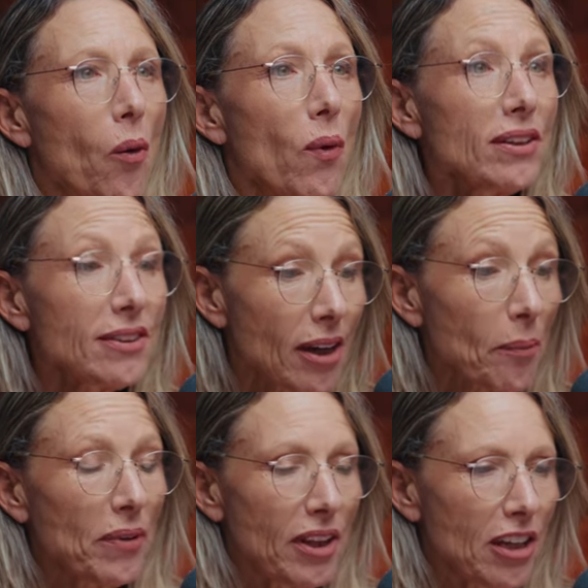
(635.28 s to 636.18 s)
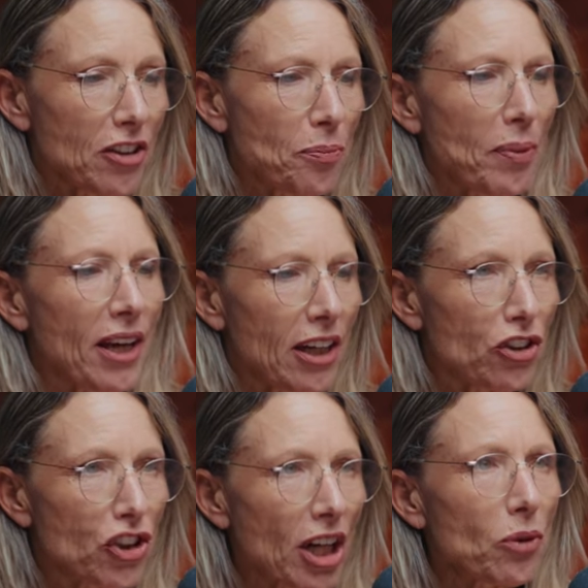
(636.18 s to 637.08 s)
When somebody is being
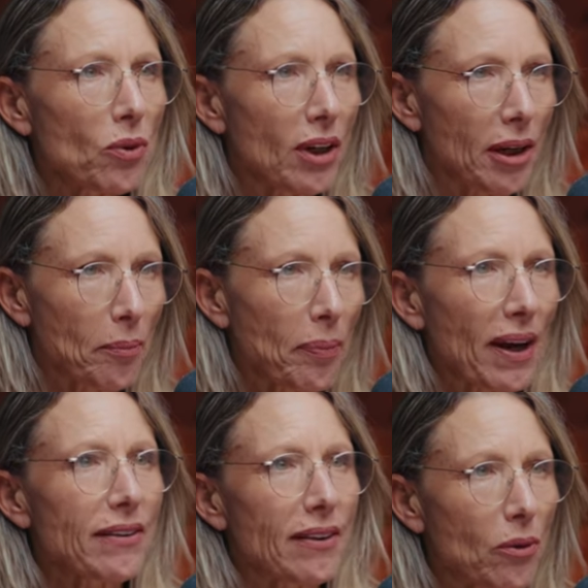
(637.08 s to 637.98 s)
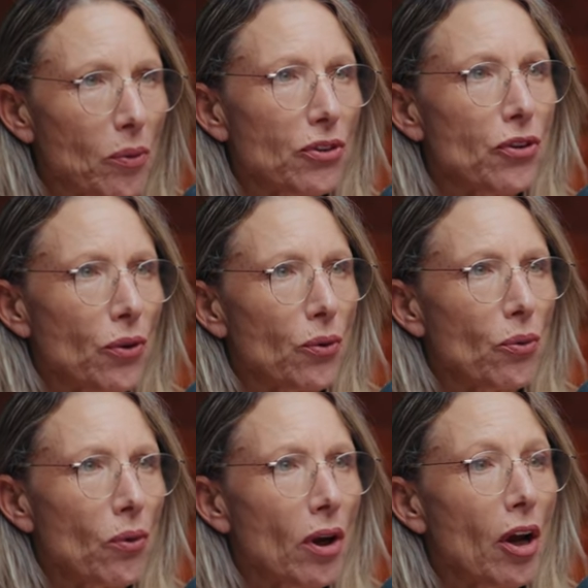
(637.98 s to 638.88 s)
genuinely empathic with
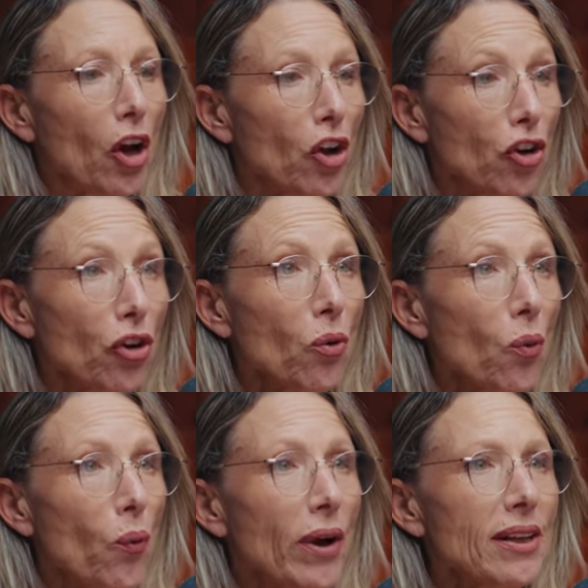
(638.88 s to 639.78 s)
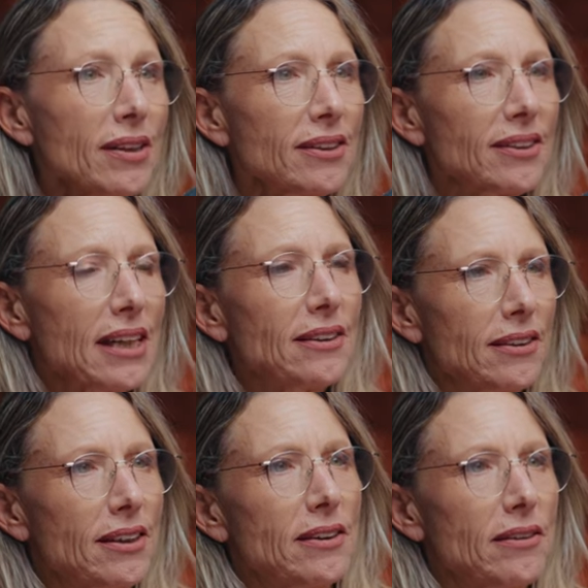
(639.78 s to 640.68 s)
you, you will
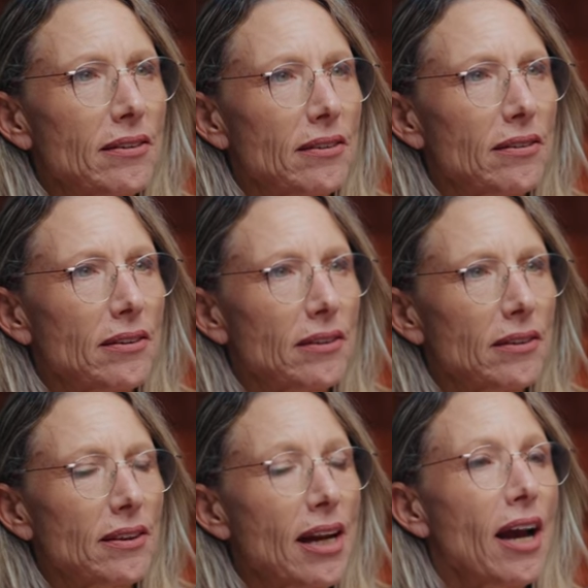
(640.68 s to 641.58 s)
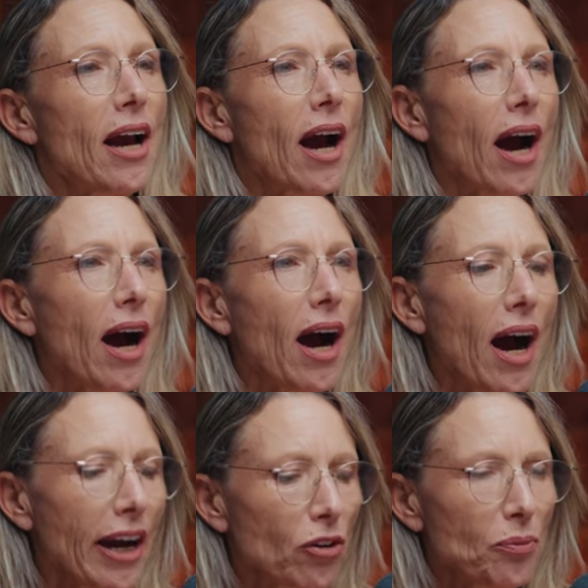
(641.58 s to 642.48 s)
sense it.
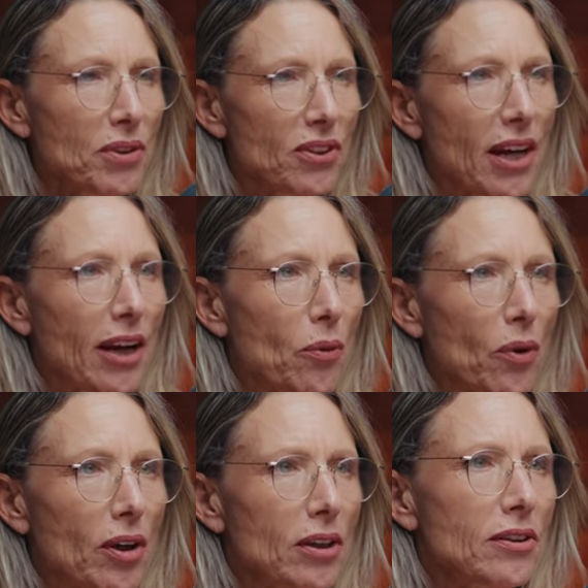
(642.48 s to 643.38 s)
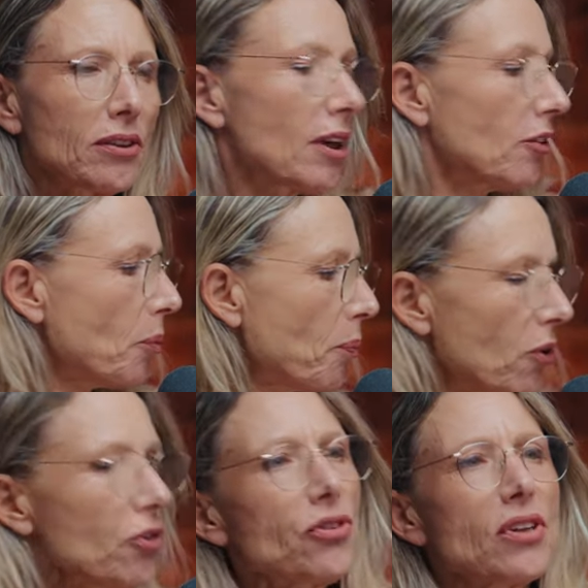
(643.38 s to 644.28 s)
I could be saying words. The
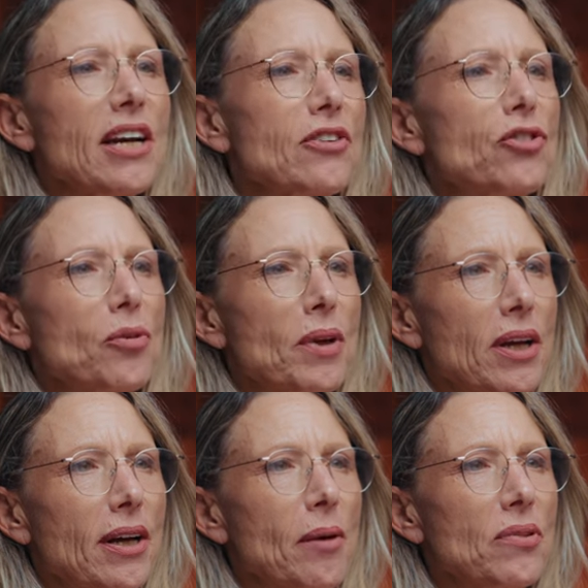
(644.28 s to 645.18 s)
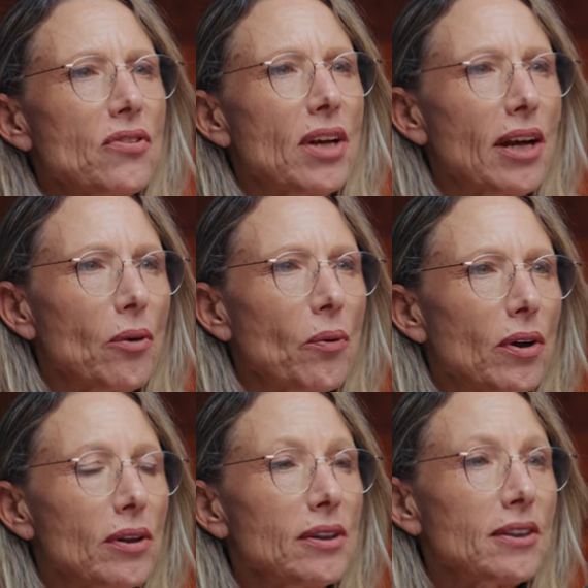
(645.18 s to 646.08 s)
person next to me can be saying
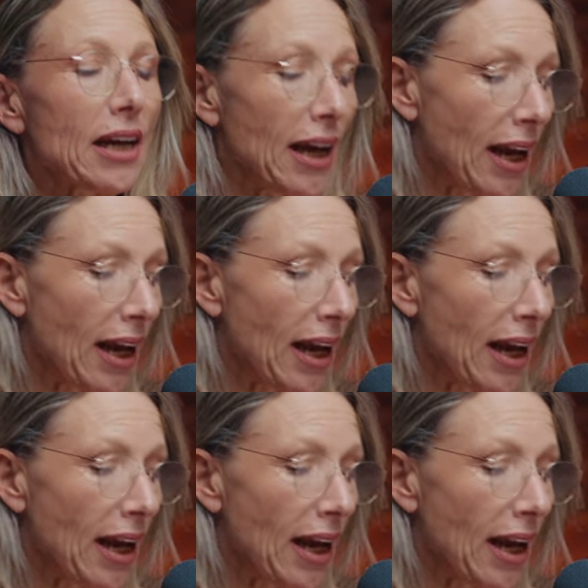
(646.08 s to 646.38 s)
words.